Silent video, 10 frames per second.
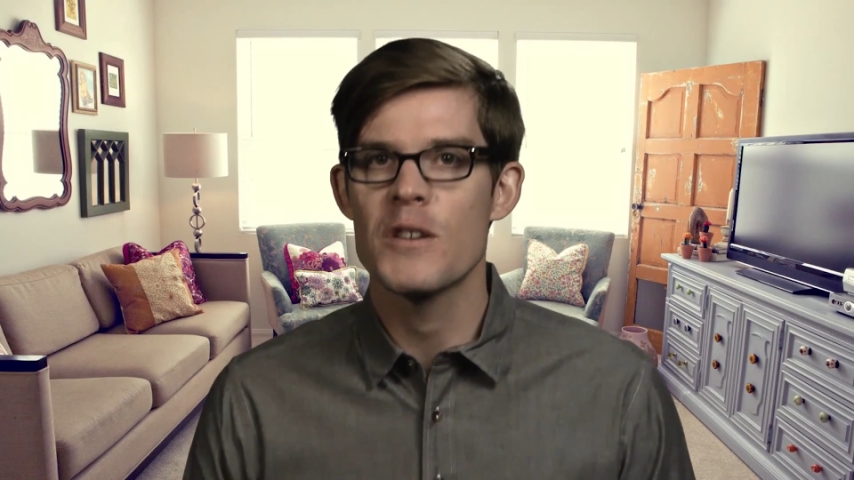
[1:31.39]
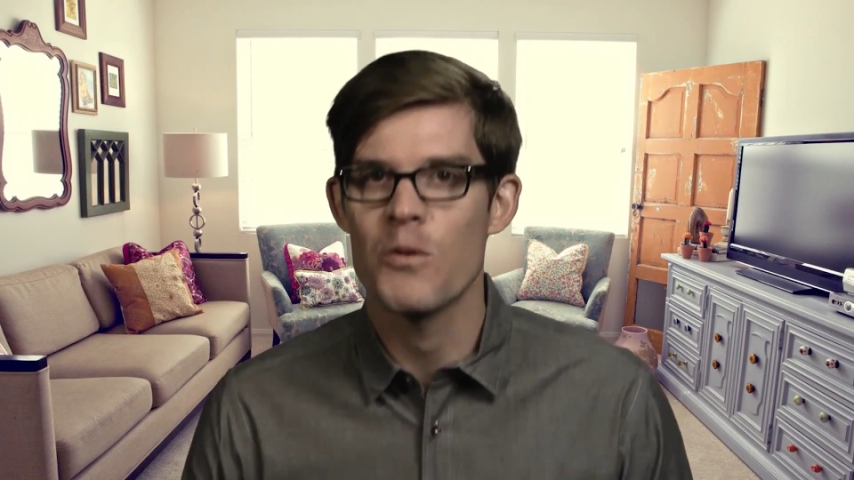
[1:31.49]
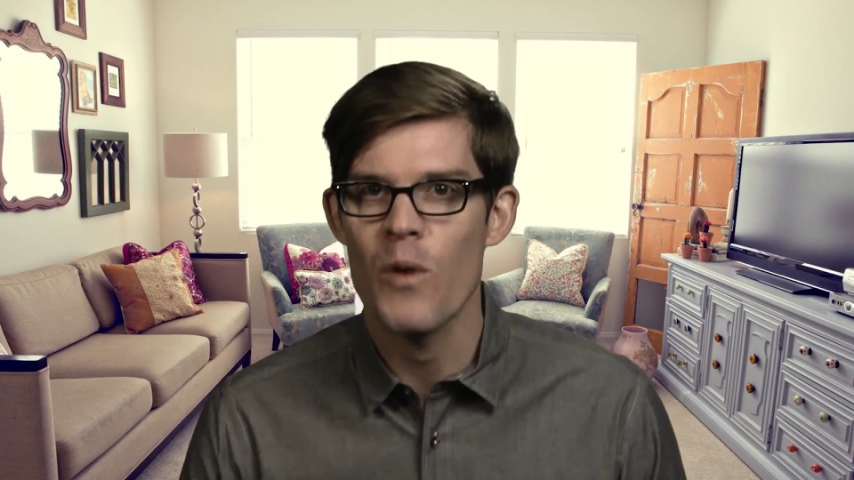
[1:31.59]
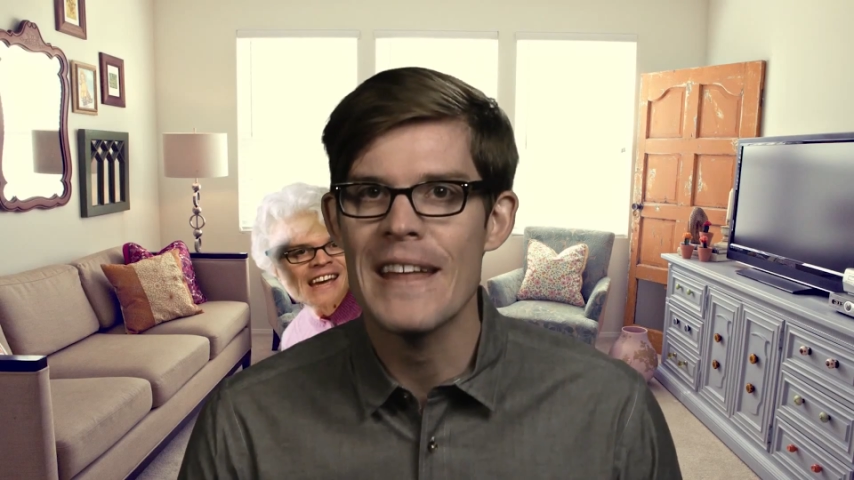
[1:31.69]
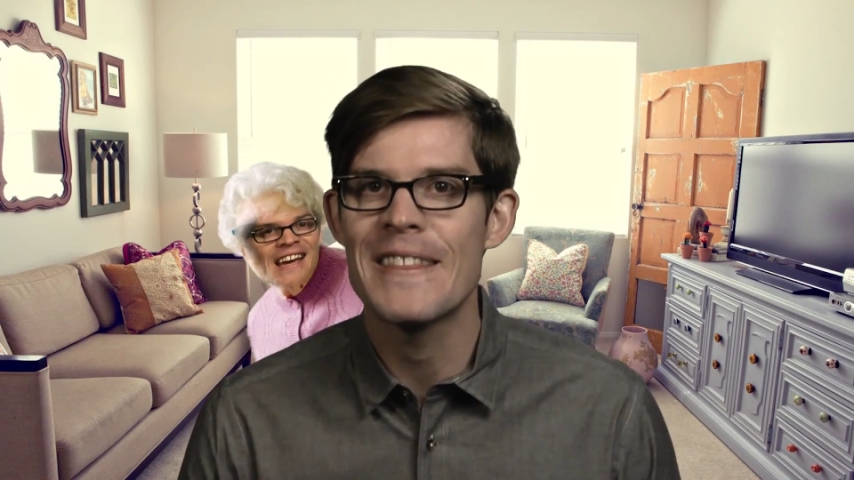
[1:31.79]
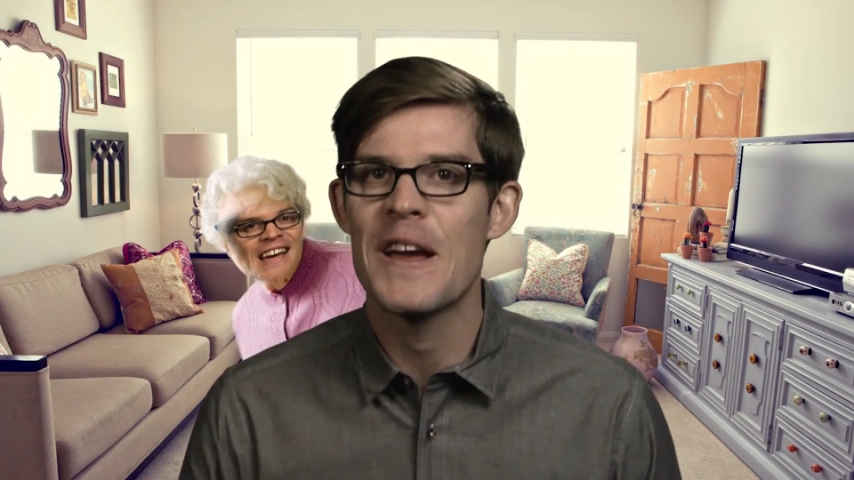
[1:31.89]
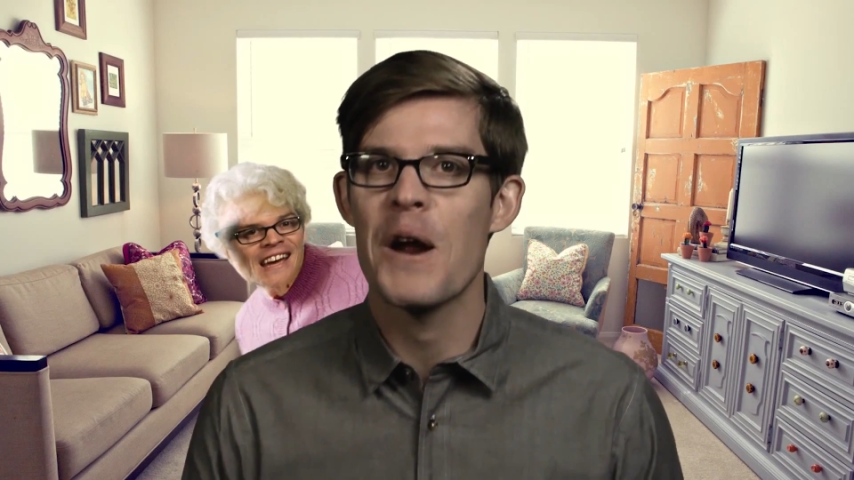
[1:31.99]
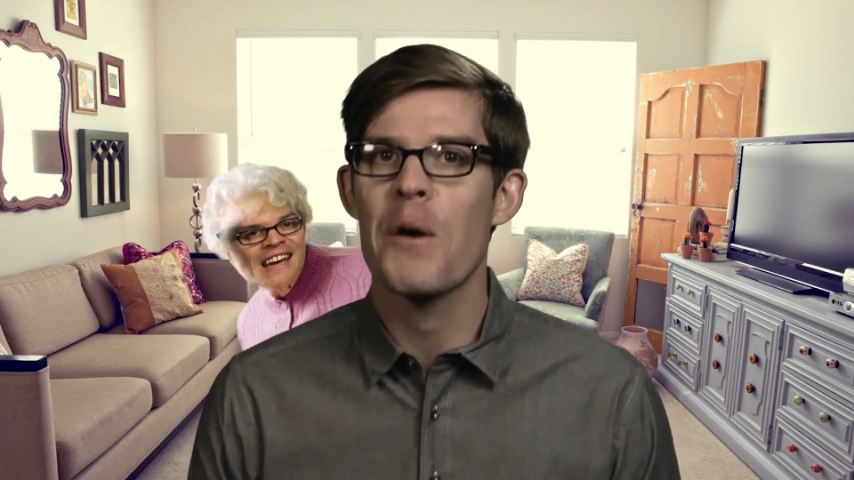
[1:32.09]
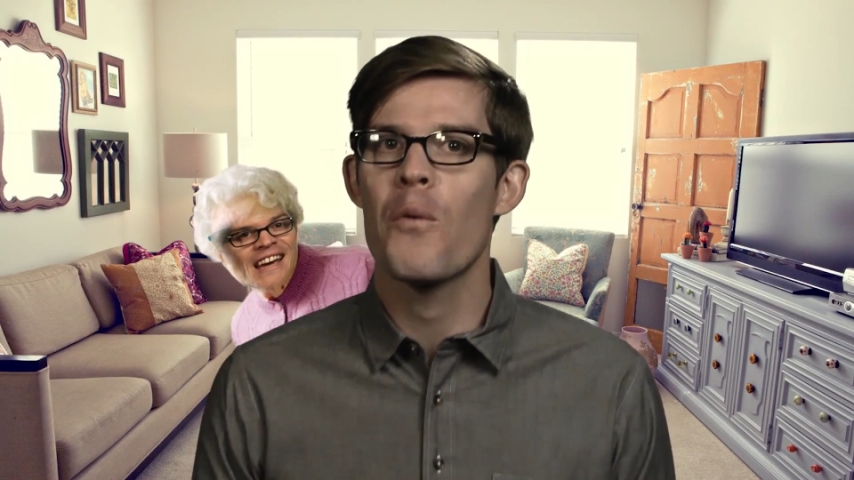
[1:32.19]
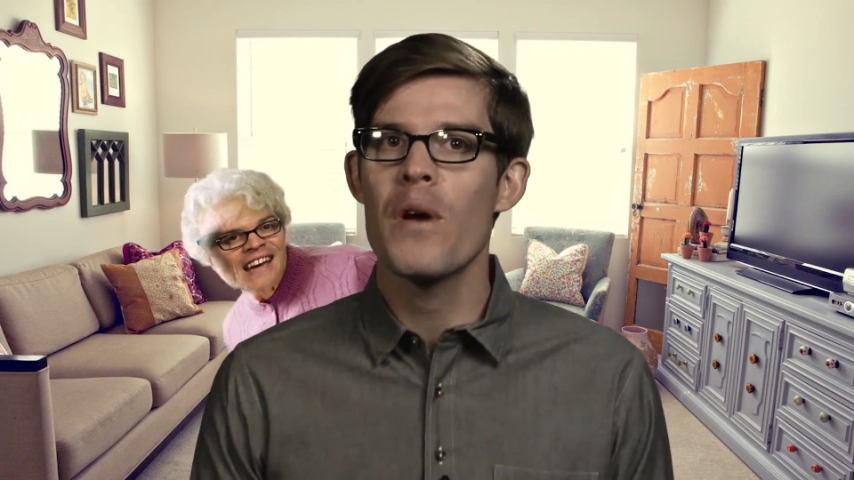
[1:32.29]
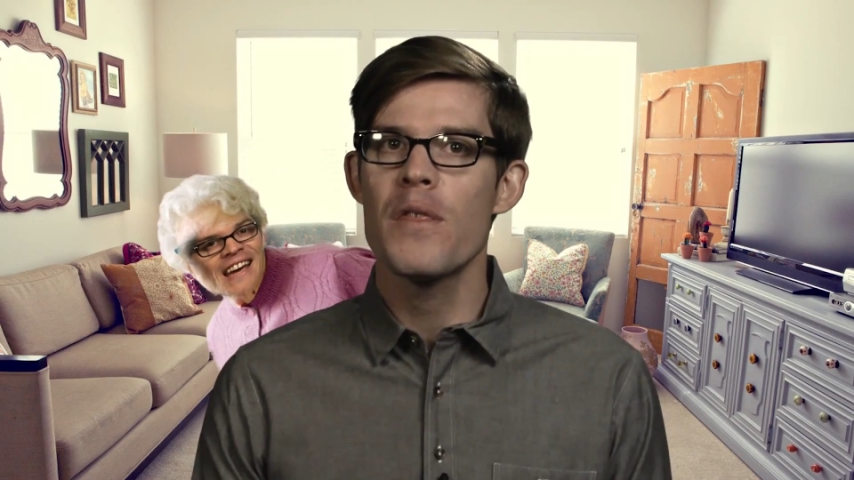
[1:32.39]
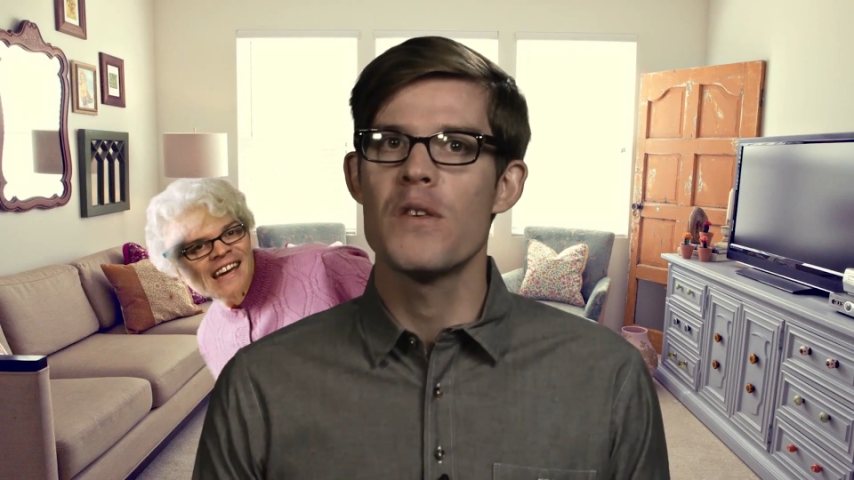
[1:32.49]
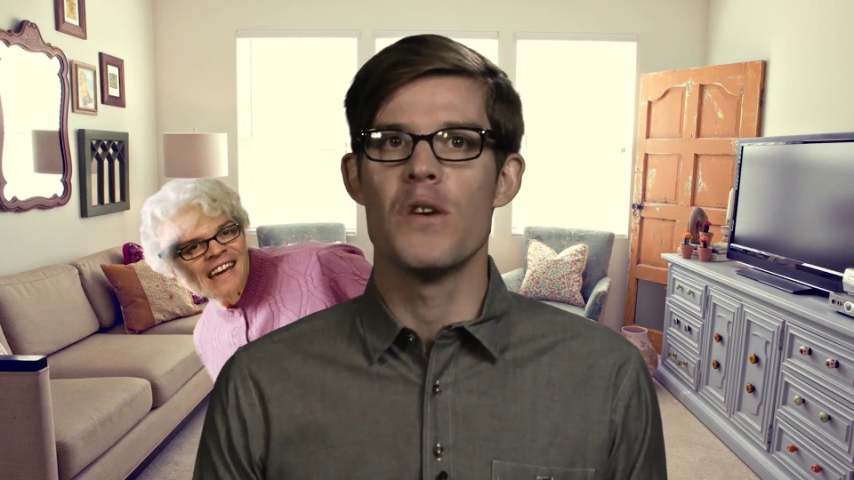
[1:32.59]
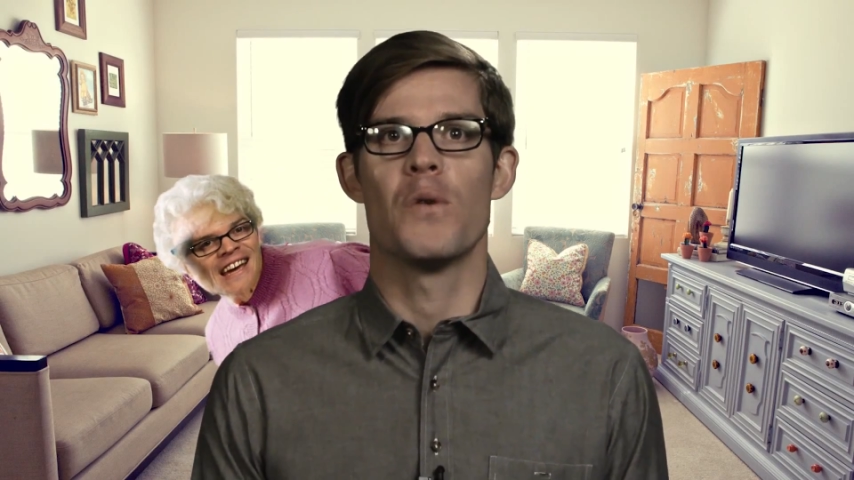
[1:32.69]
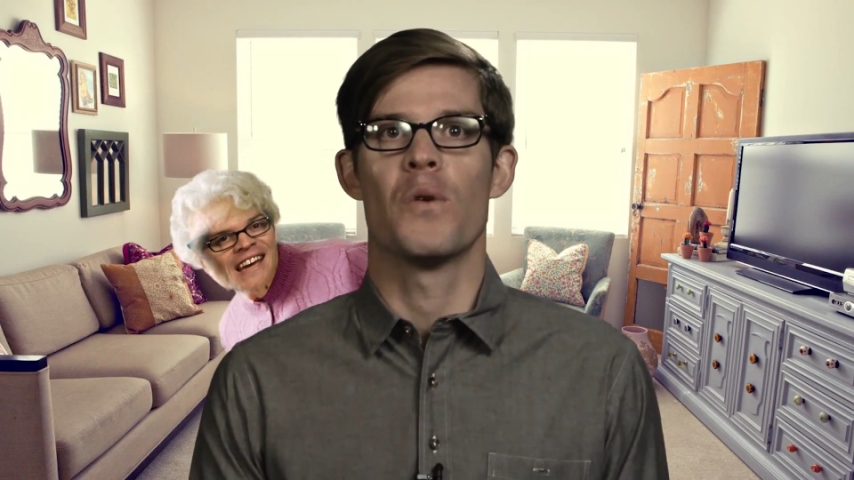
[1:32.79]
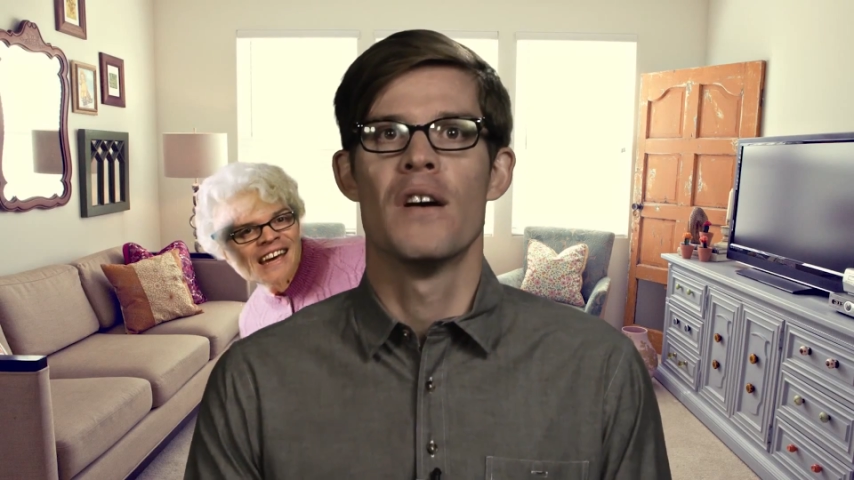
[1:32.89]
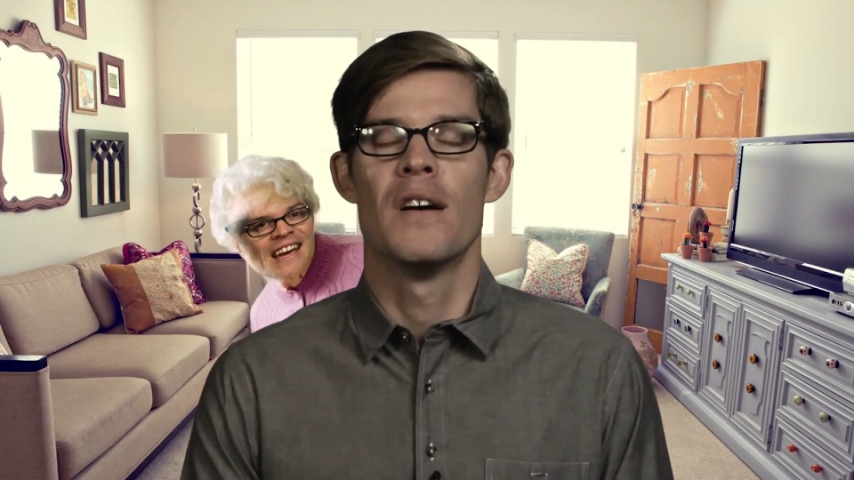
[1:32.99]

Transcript: is right there with you.